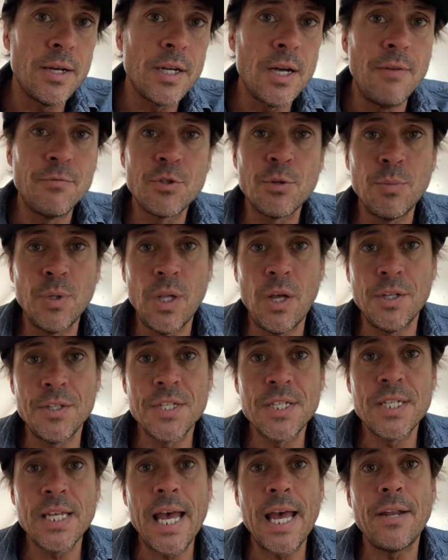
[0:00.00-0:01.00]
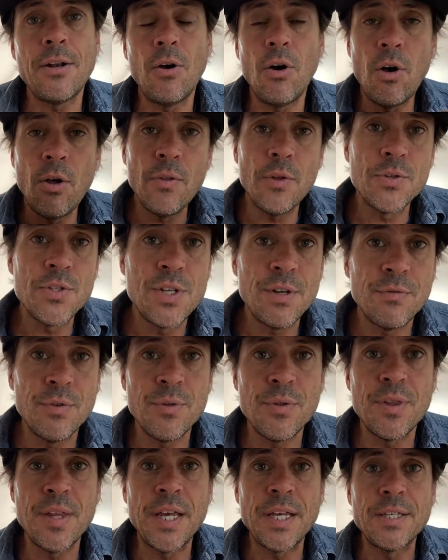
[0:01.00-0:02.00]
comfortable on set, all those
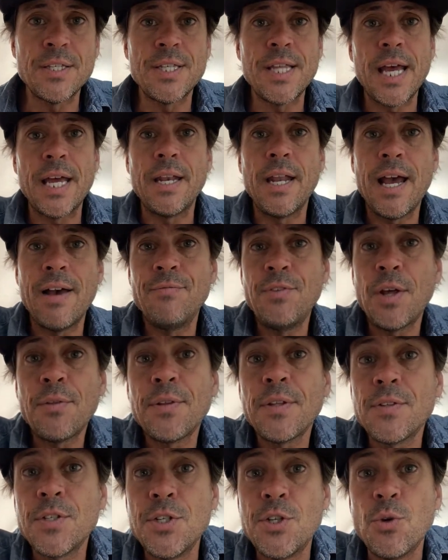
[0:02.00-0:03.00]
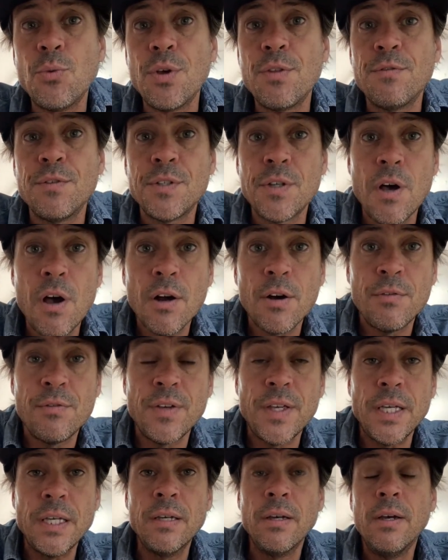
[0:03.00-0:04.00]
different things that have nothing to do with
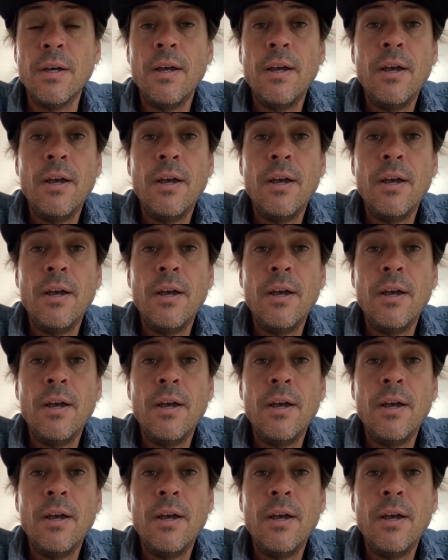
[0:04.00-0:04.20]
photography,